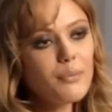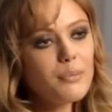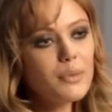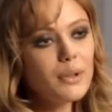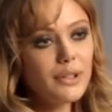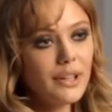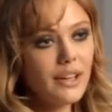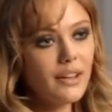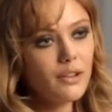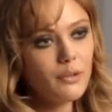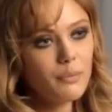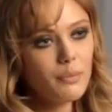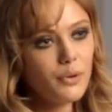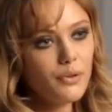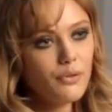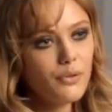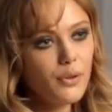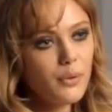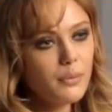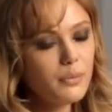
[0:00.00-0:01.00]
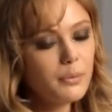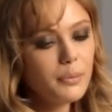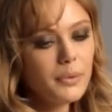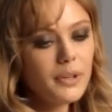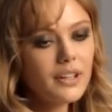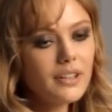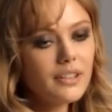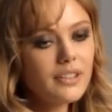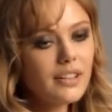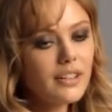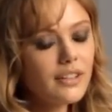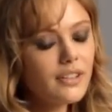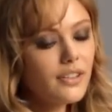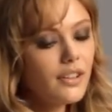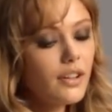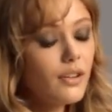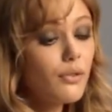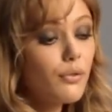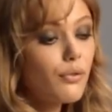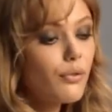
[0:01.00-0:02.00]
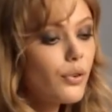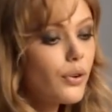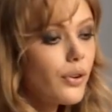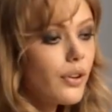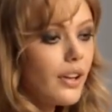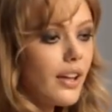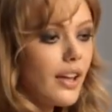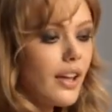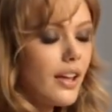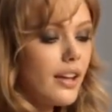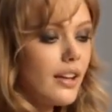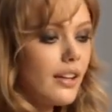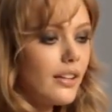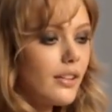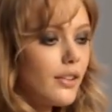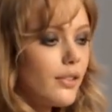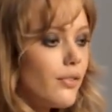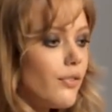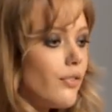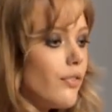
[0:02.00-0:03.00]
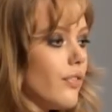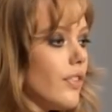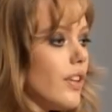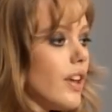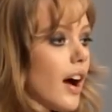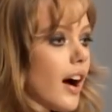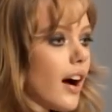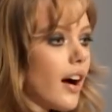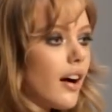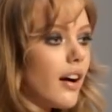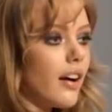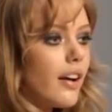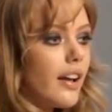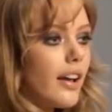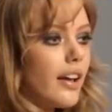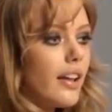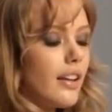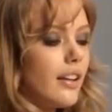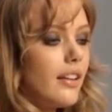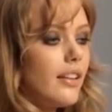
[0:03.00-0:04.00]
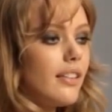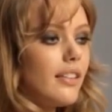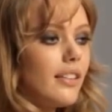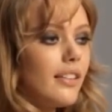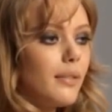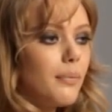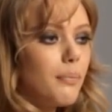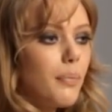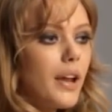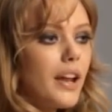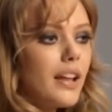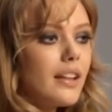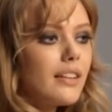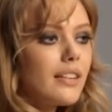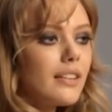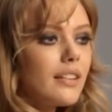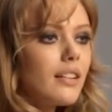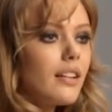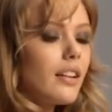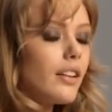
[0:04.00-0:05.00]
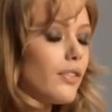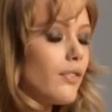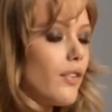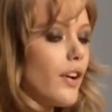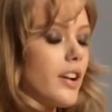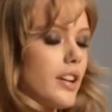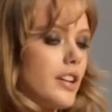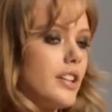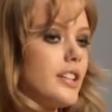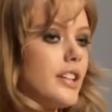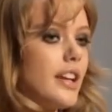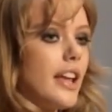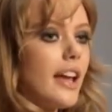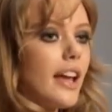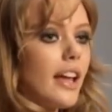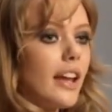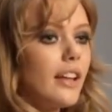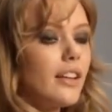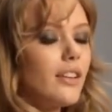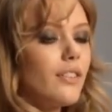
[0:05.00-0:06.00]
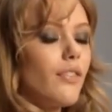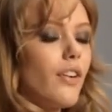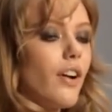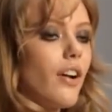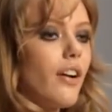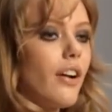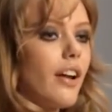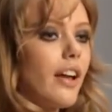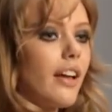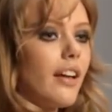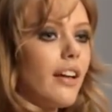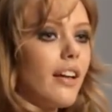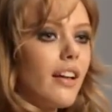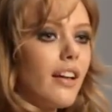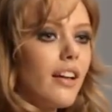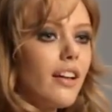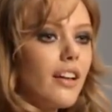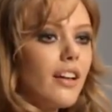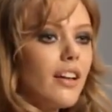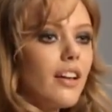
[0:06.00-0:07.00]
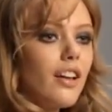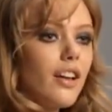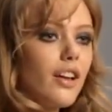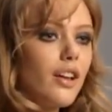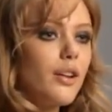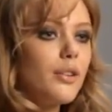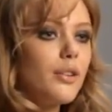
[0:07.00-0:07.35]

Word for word: from all the other perfumes because it's it's fruity and it's young and it's but it's still it's very chic and it's very you